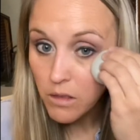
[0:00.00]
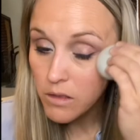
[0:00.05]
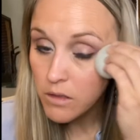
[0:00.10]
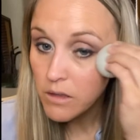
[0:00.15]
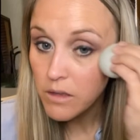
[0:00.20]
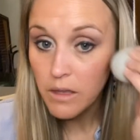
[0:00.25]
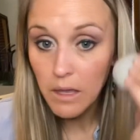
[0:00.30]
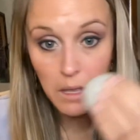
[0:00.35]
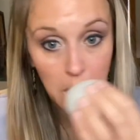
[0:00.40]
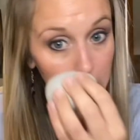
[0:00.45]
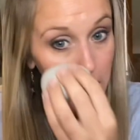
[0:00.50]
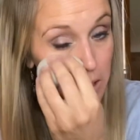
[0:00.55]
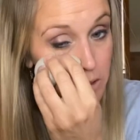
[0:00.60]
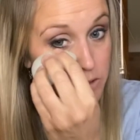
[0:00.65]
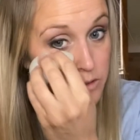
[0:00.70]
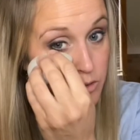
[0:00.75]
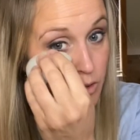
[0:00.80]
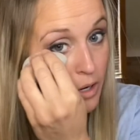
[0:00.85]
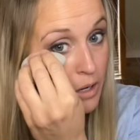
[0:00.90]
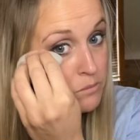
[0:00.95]
Okay,
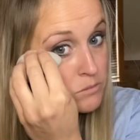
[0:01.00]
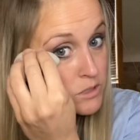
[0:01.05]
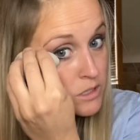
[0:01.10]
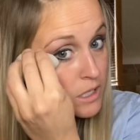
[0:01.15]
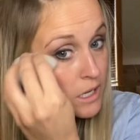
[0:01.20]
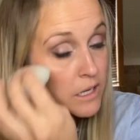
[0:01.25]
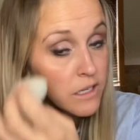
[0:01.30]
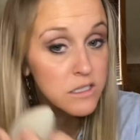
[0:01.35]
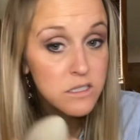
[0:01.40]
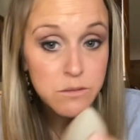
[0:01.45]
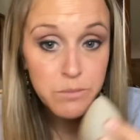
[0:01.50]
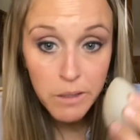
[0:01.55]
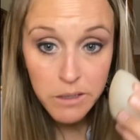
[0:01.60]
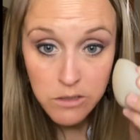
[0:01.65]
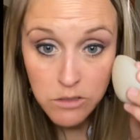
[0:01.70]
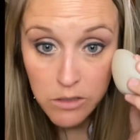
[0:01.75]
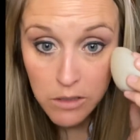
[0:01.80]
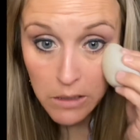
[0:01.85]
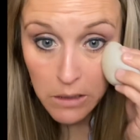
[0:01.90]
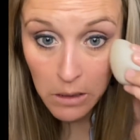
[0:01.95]
so and
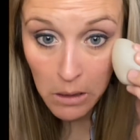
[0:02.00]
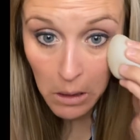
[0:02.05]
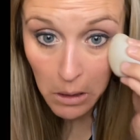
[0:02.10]
especially